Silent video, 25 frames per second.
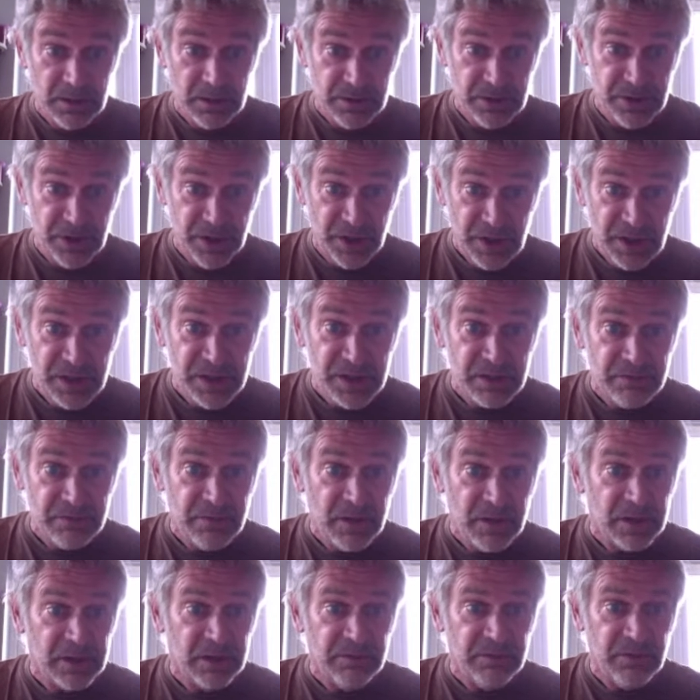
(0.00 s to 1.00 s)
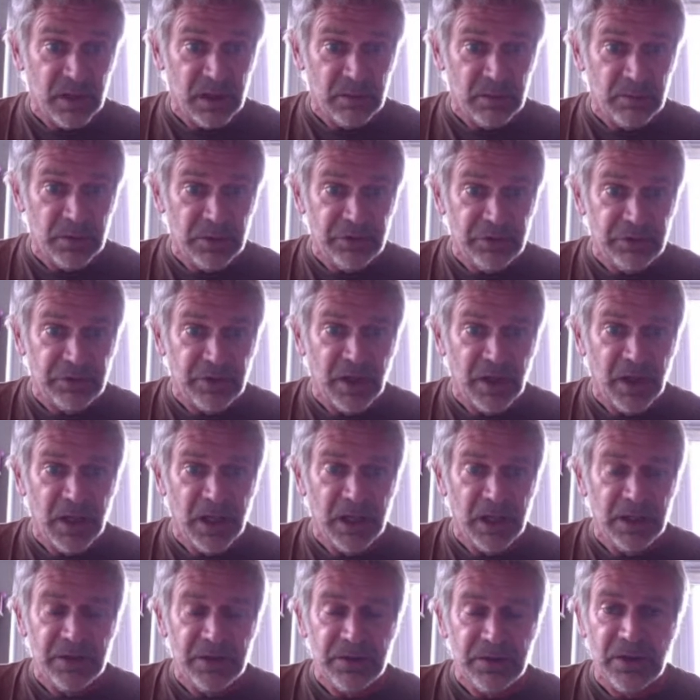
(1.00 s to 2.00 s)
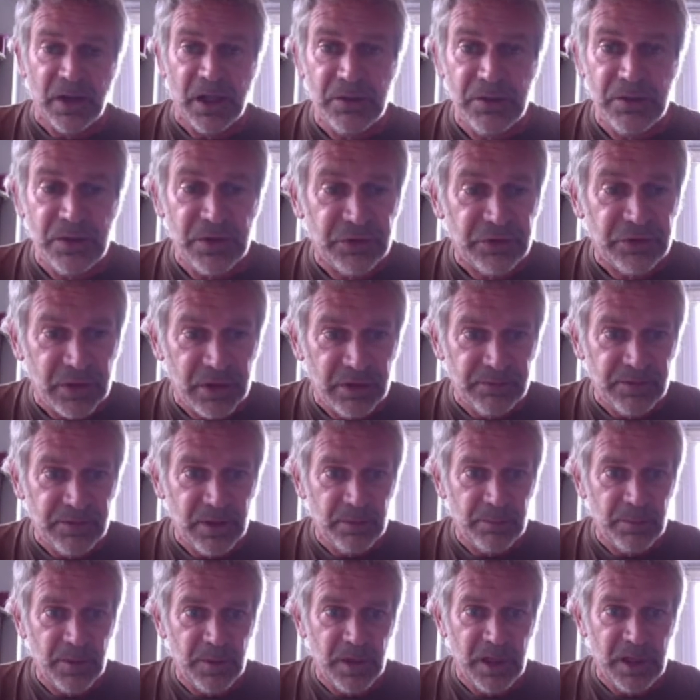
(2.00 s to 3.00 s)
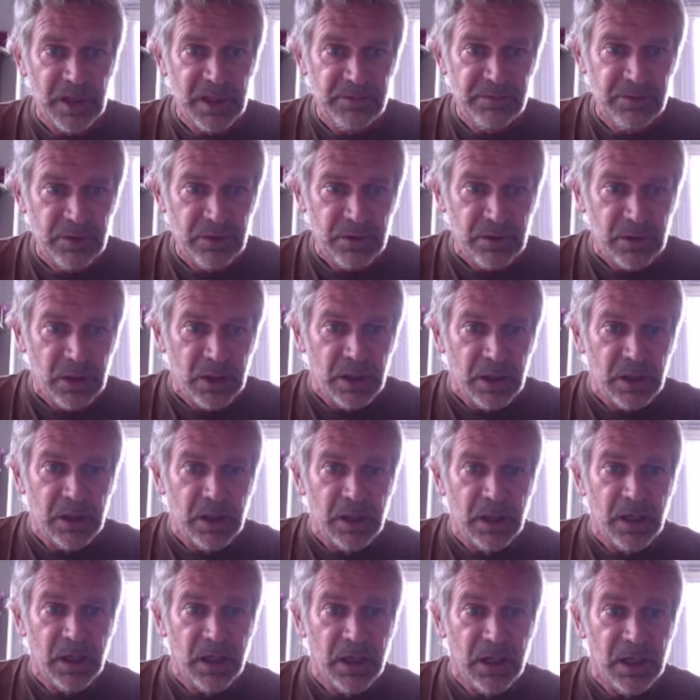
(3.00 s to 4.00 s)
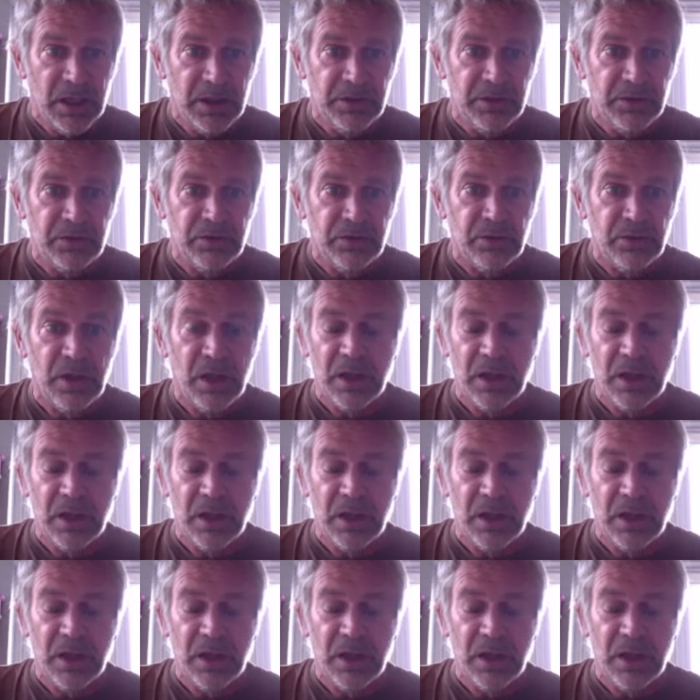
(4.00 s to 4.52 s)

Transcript: genes affect development and how this can affect behaviour, and